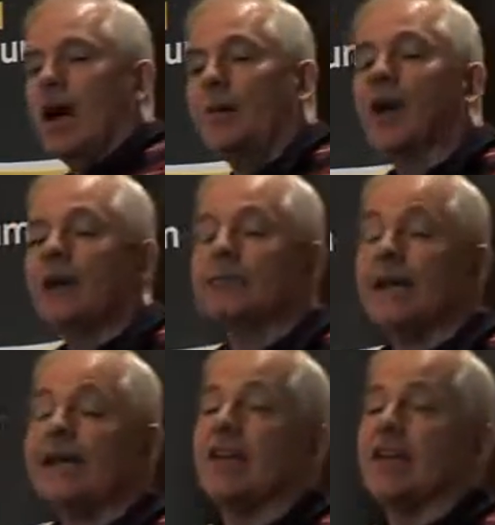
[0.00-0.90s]
A private
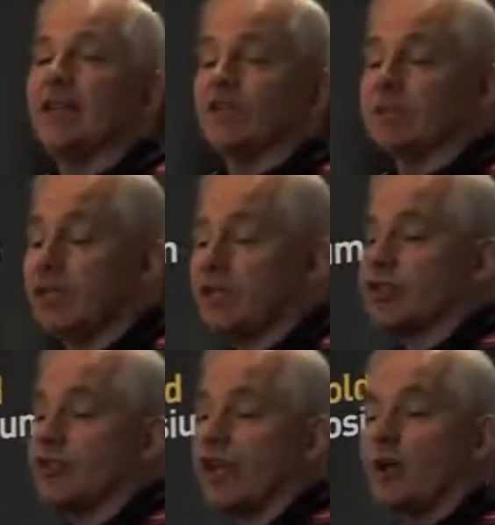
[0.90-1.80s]
bank, particularly in
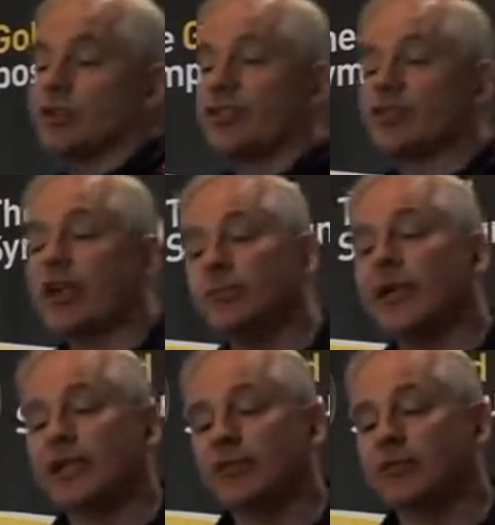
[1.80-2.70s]
Australia, also has another
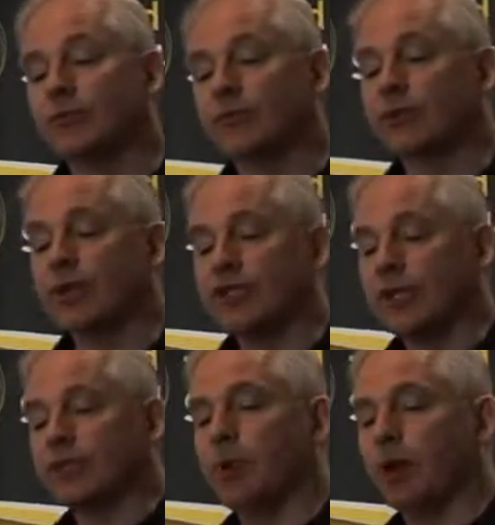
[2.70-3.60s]
mechanism for
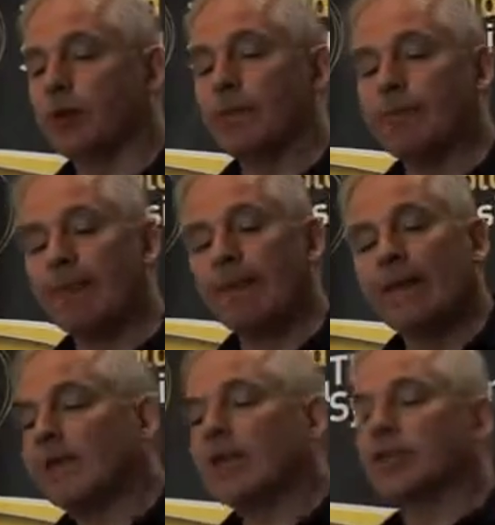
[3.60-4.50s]
increasing its borrowing.
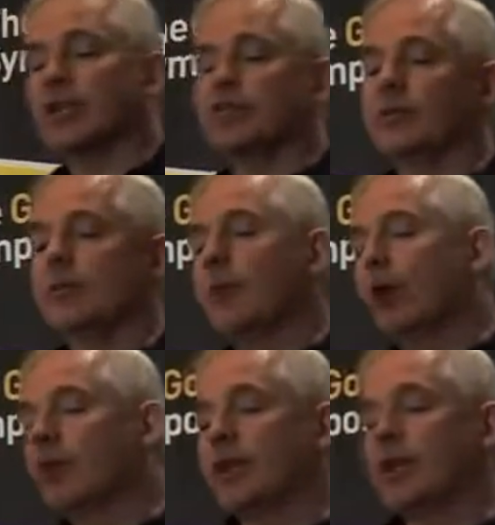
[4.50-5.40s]
That is, it can simply
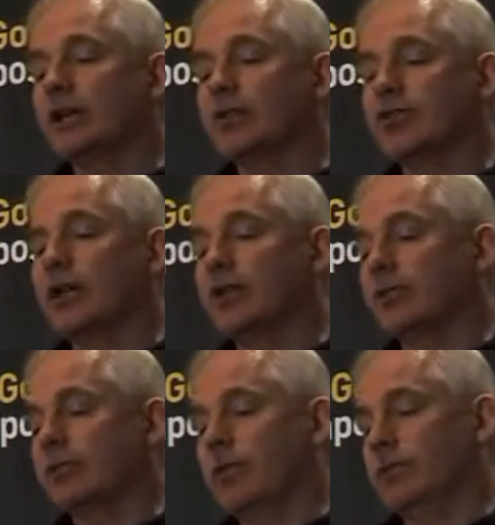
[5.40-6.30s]
borrow money overseas
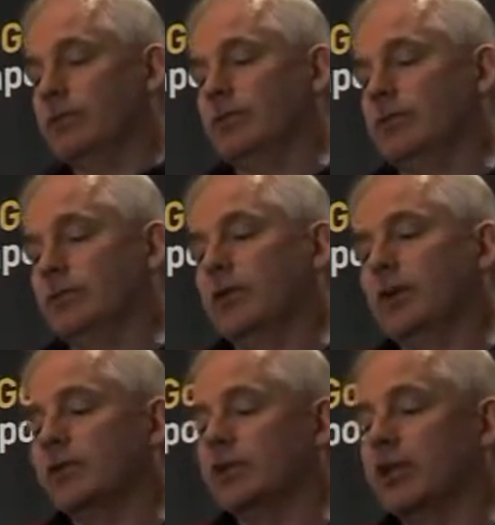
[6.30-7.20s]

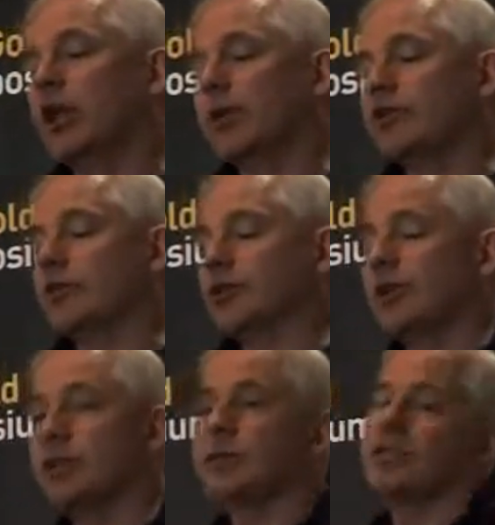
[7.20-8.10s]
at low
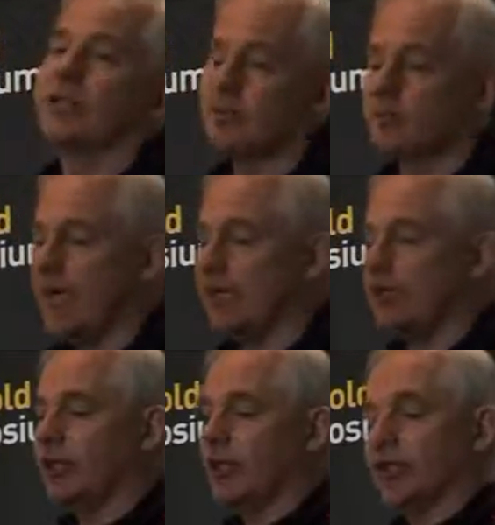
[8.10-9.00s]
interest rates, particularly from Japan
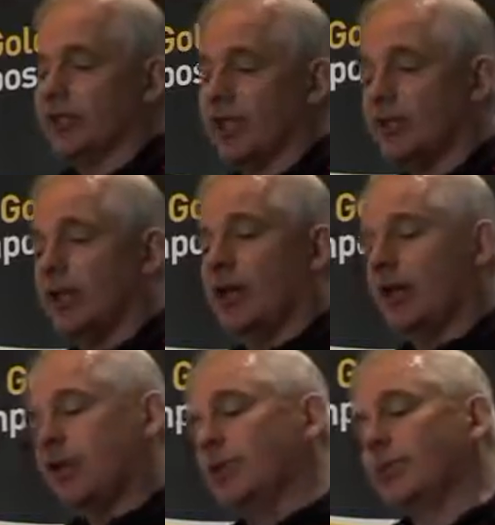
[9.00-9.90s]
and the United States,
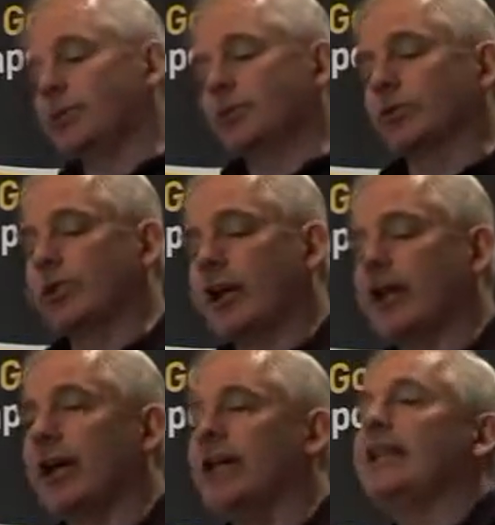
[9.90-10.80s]
ship it to
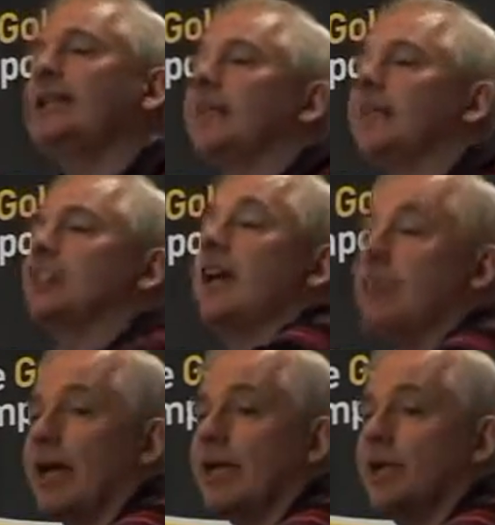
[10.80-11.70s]
Australia and lend out the
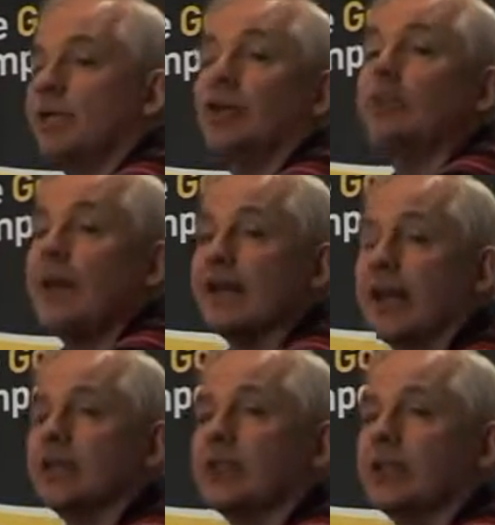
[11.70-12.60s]
same money with no
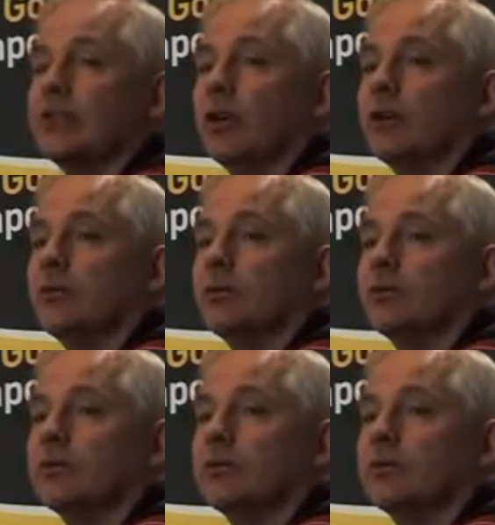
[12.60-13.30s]
manufacturing involved,